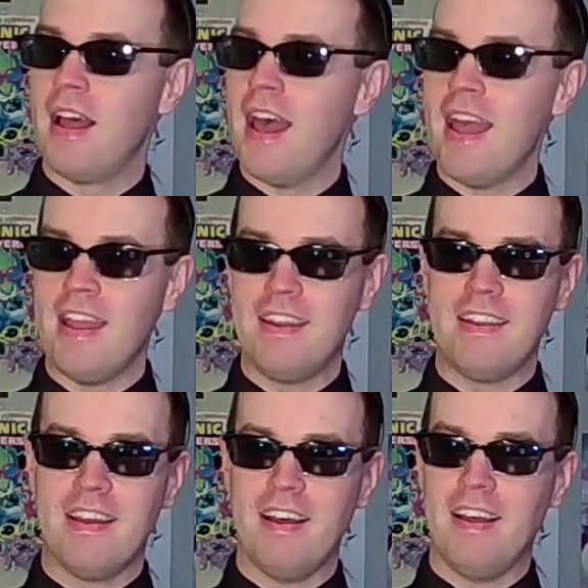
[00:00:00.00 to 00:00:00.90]
And,
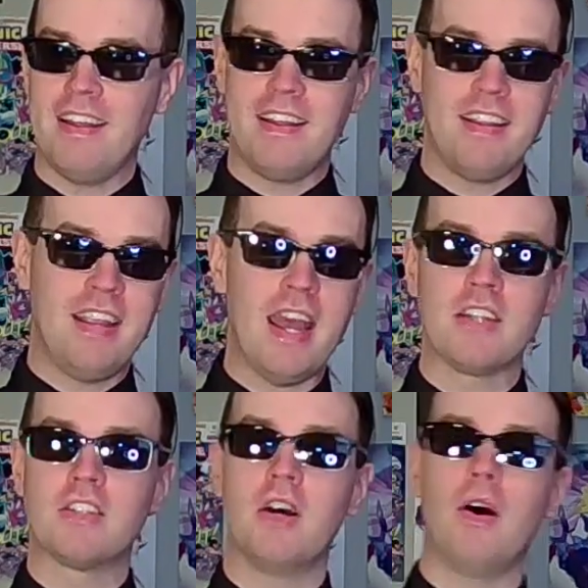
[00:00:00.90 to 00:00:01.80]
yeah,
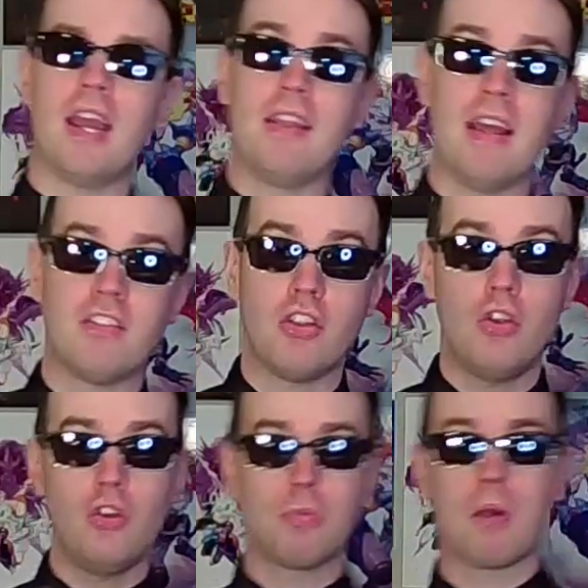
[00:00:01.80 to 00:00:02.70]
so, again, that's a
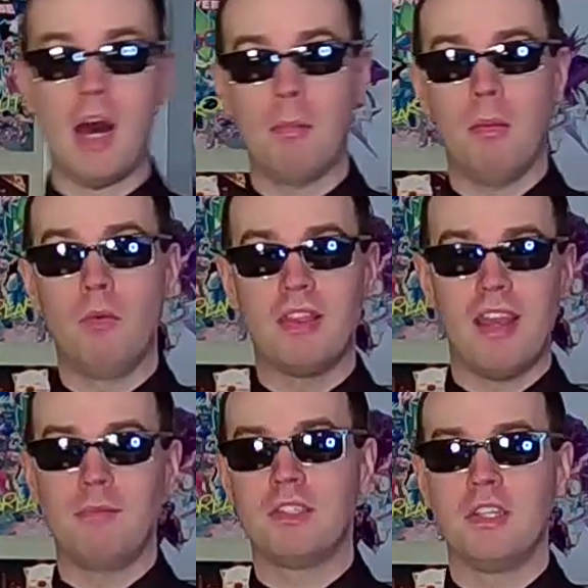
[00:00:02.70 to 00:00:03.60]
huge problem with the
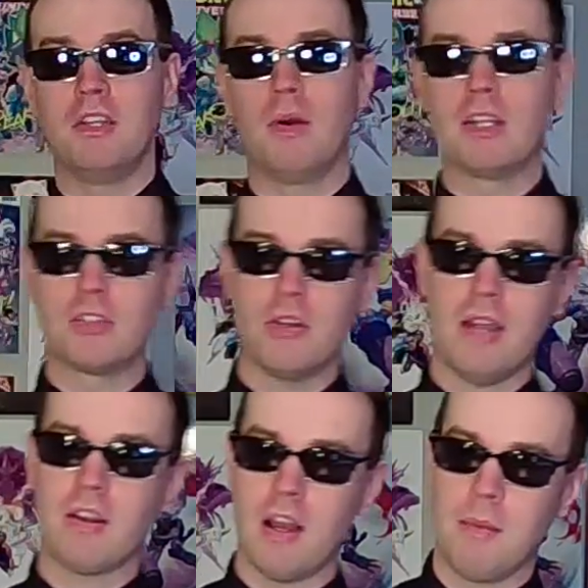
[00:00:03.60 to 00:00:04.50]
MCU. I saw
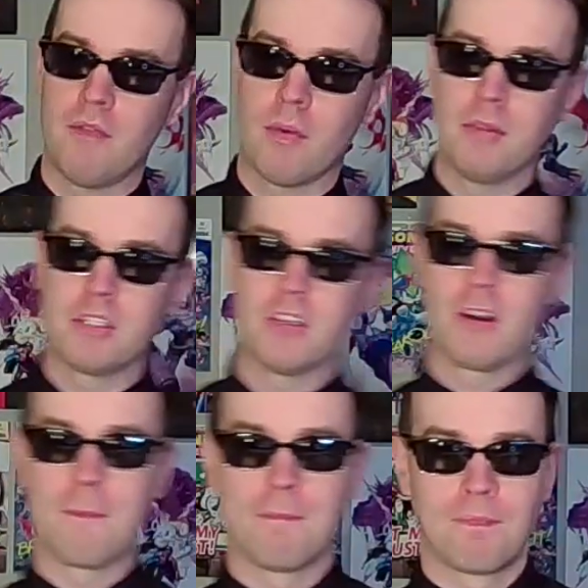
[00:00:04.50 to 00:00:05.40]
that coming from the start.